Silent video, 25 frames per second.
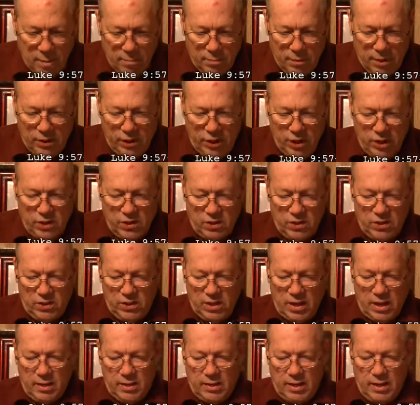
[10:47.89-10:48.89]
But Jesus
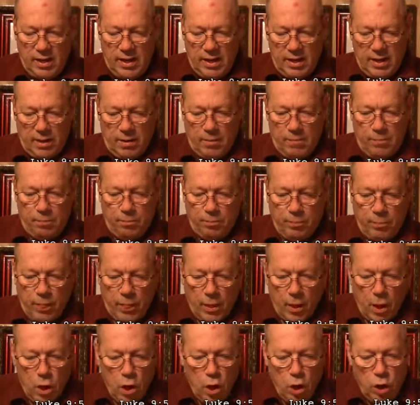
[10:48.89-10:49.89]
said to him,
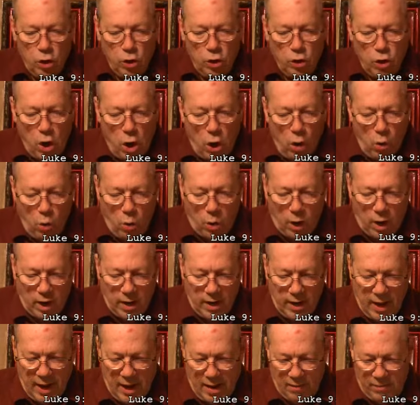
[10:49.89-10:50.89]
No
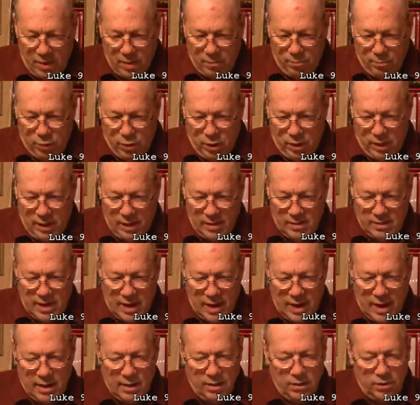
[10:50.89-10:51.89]
one, having put his
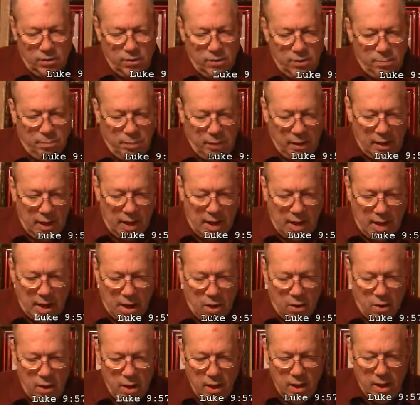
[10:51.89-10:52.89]
hand to the
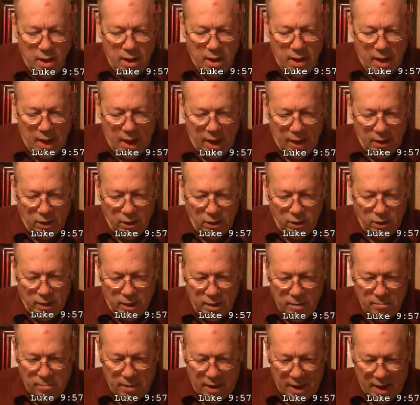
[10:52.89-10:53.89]
plow and
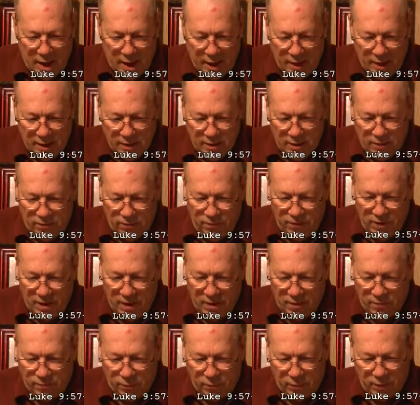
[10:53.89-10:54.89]
looking back, is
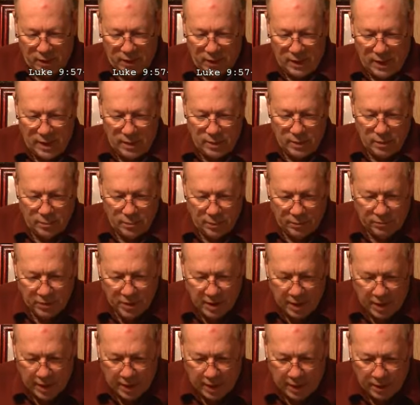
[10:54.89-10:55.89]
fit for the kingdom of
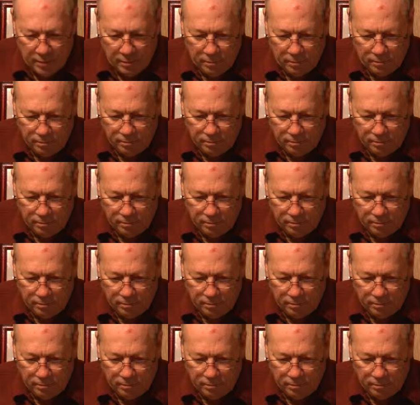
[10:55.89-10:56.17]
God.